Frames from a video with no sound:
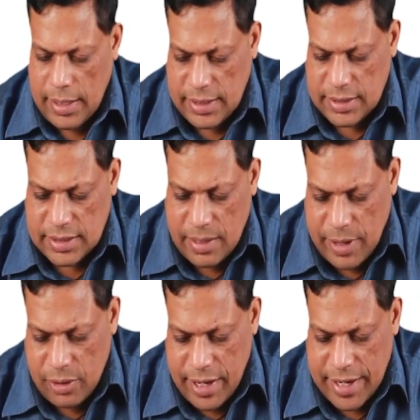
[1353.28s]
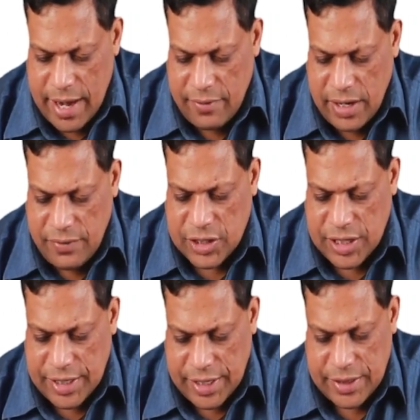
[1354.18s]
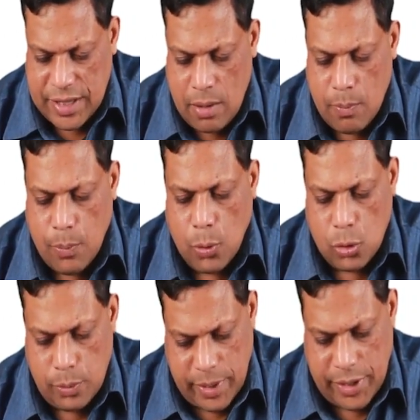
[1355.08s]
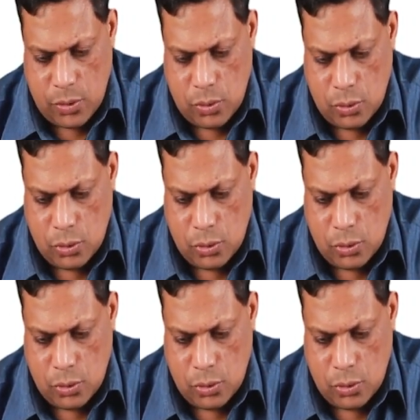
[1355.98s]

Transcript: This is the medullary cavity which contains the bone marrow.